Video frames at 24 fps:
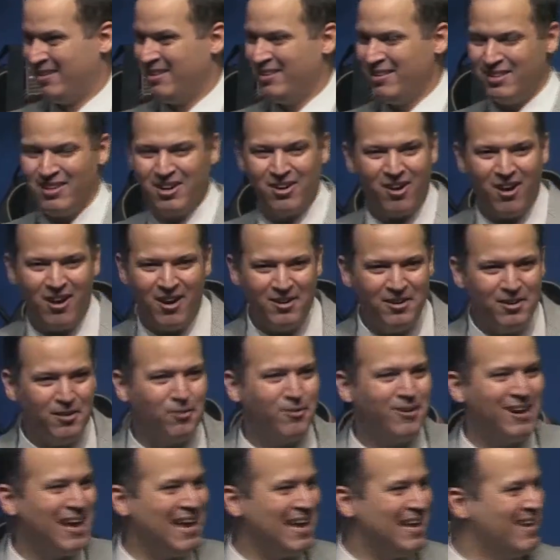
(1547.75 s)
They're on their
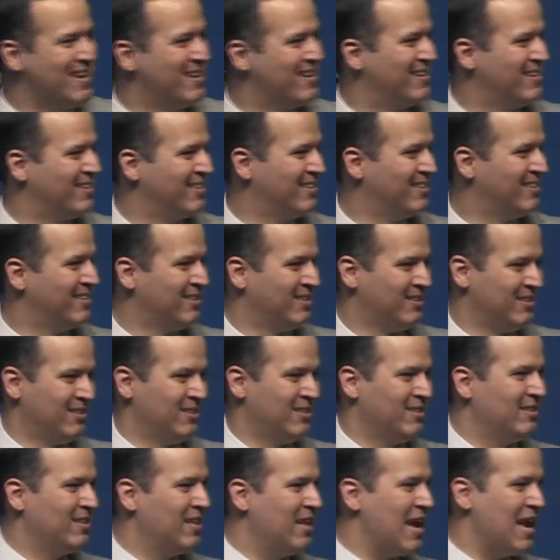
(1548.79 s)
way.
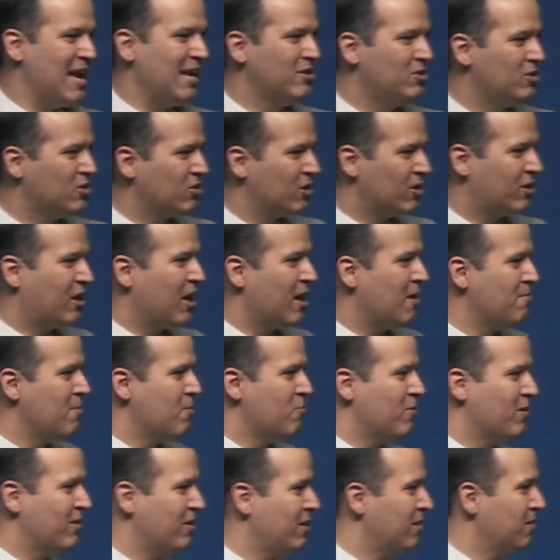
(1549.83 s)
The angels are coming
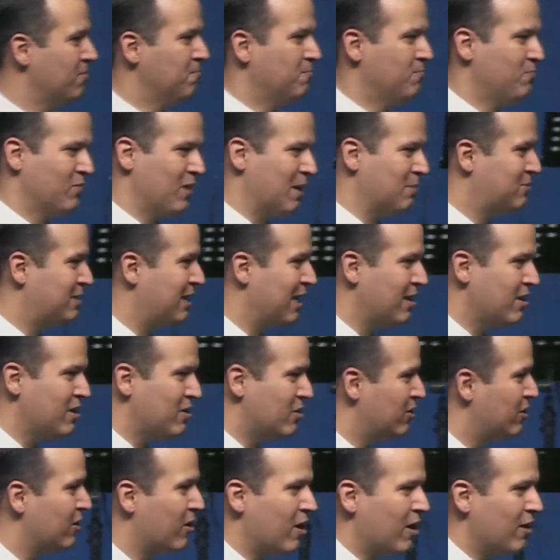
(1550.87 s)
with them. I'm telling you,
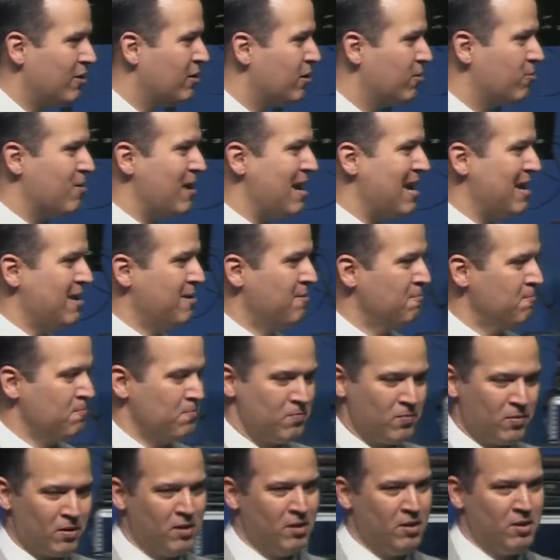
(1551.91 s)
they're on their way.
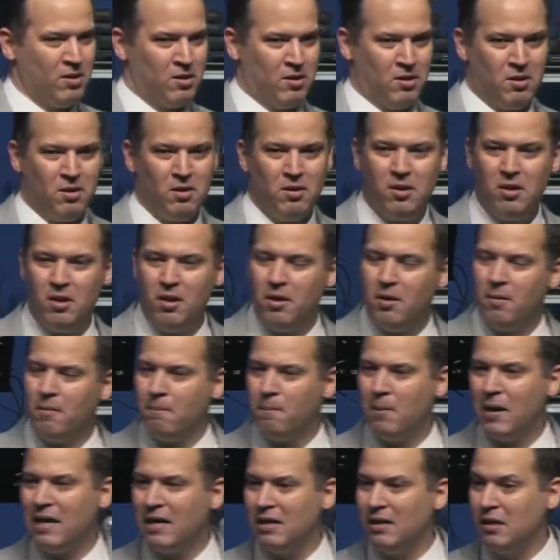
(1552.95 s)

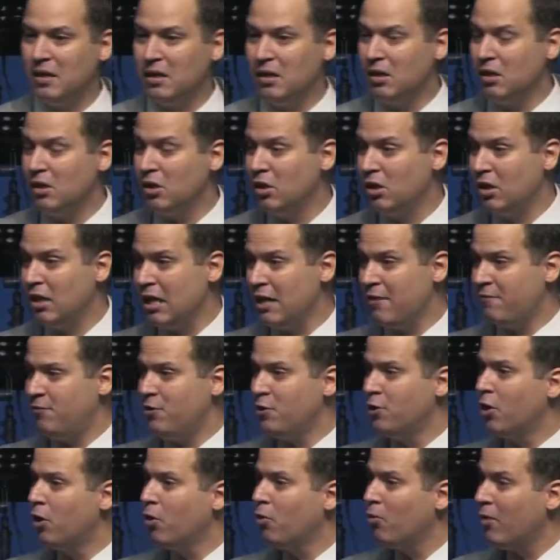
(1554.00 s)
But if you
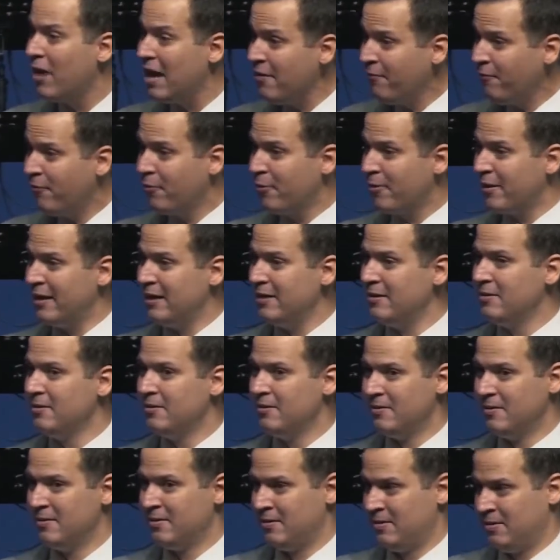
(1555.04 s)
don't wait for it,
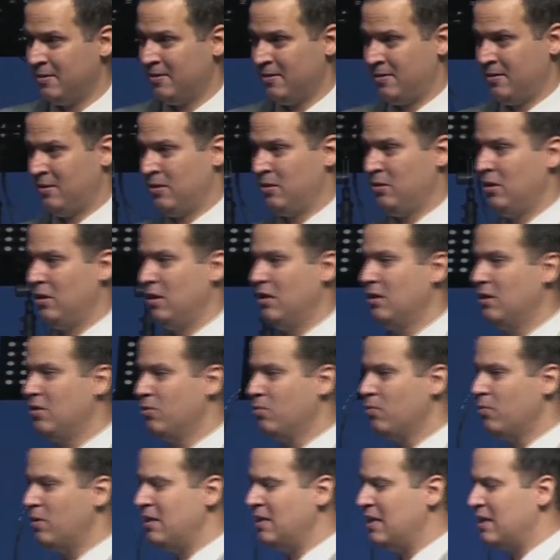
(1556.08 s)

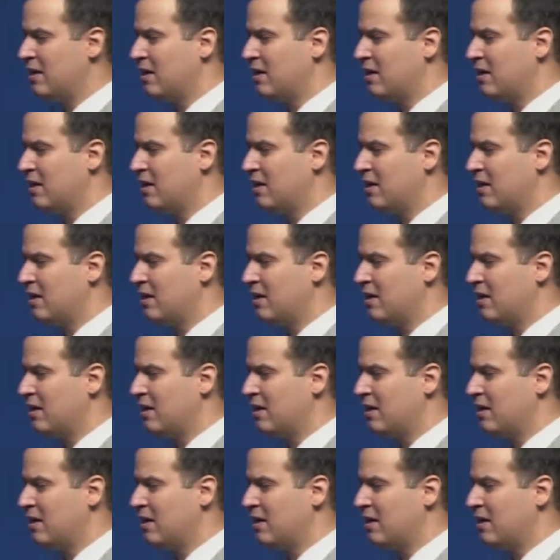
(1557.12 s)
when it